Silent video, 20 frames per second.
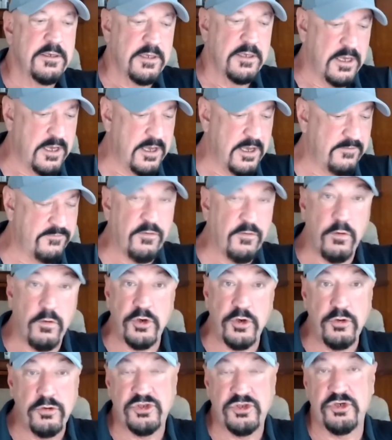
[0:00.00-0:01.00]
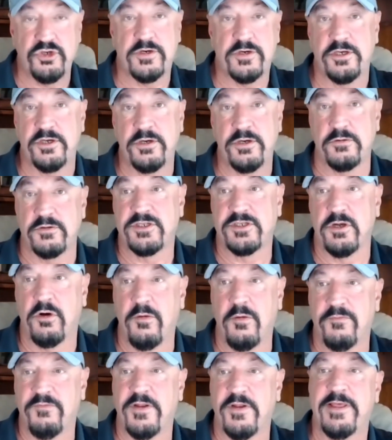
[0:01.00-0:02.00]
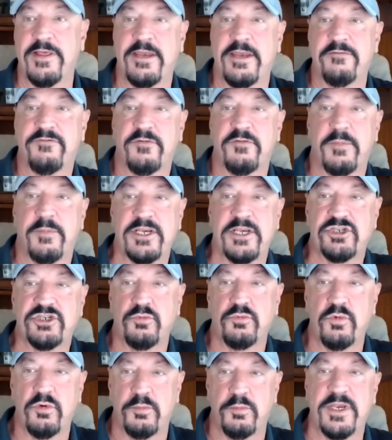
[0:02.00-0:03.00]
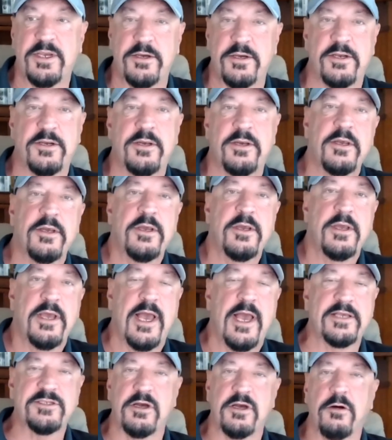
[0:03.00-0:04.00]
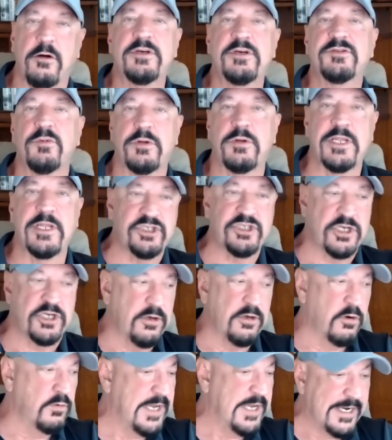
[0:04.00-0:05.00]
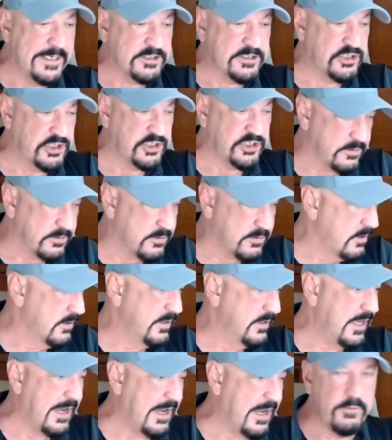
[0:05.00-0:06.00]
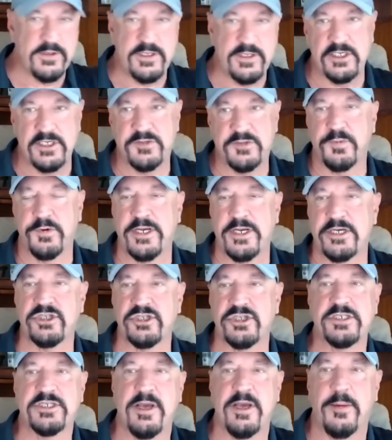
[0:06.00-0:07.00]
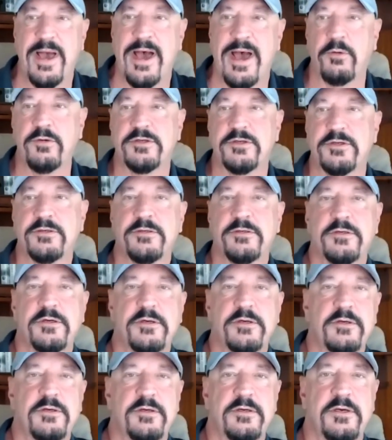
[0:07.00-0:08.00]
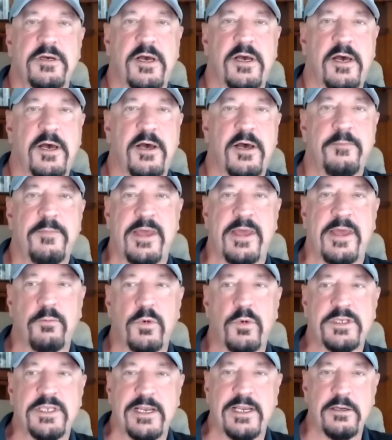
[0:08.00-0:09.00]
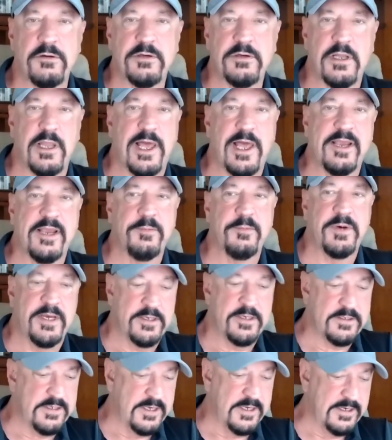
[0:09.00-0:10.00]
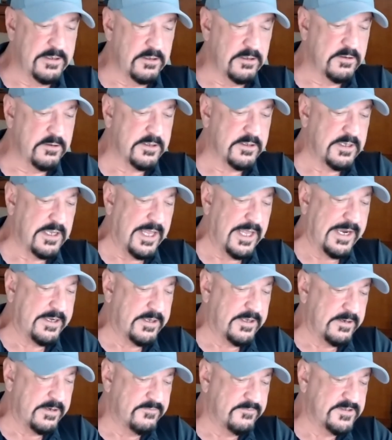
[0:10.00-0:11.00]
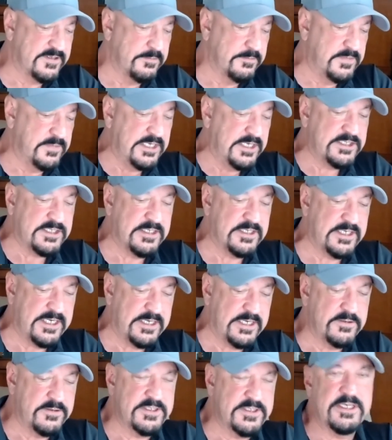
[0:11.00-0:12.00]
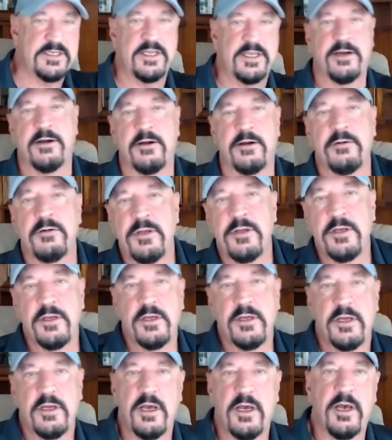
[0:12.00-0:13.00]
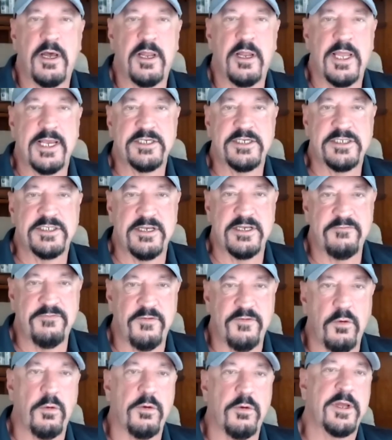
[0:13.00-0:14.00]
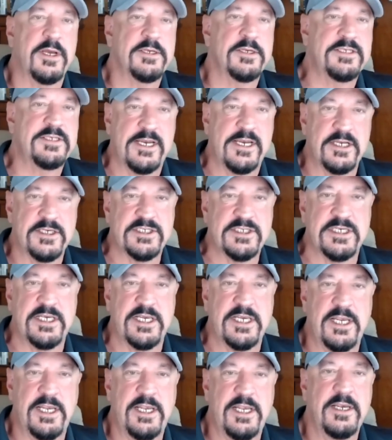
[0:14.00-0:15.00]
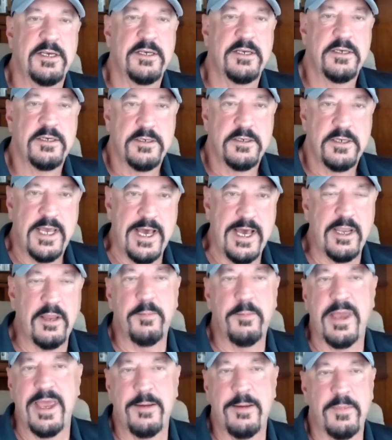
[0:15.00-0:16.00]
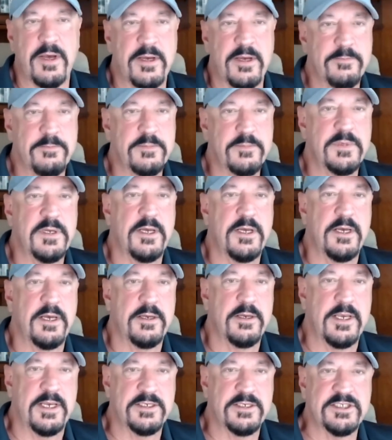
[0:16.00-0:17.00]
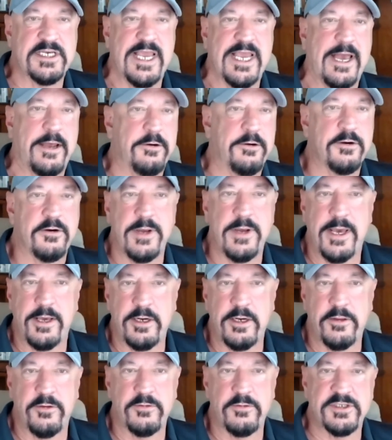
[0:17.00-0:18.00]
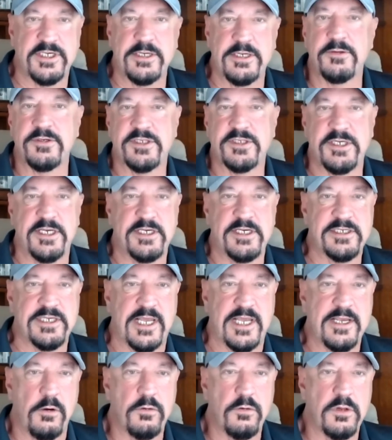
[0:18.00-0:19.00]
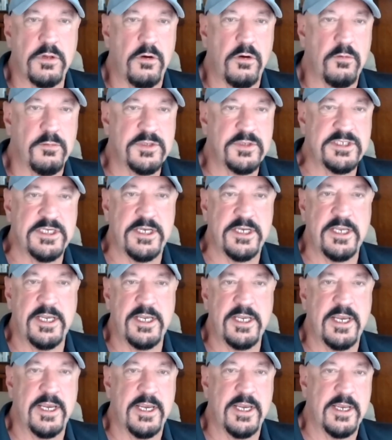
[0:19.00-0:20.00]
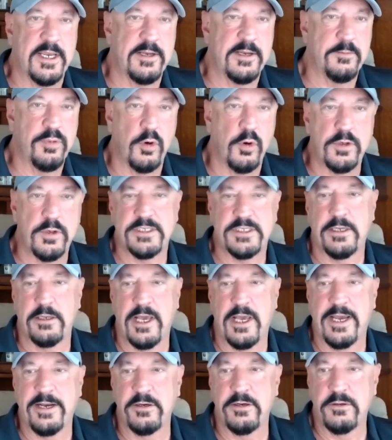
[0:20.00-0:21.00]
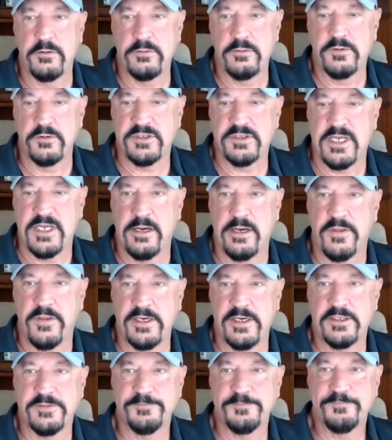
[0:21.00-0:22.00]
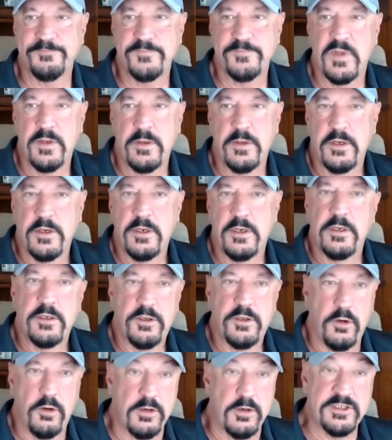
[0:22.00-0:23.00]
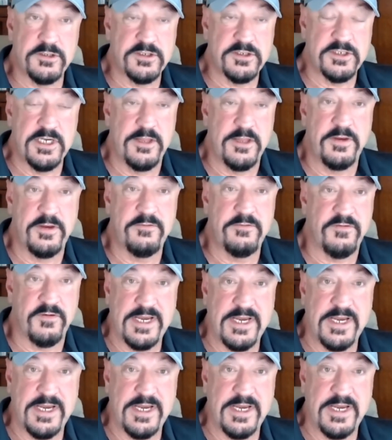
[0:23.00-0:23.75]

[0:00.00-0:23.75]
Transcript: uh, for news you can use. So hopefully that information will be good. As always, we'll let you know next year how these predictions come out um, and what they look like. But it looked like there's some decent deals in there. Uh, like I said, Florida, Tennessee, Alabama, uh, and scattered around other single cities like Oklahoma City and Pocatello, Idaho, those kind of things. Notice there's nothing for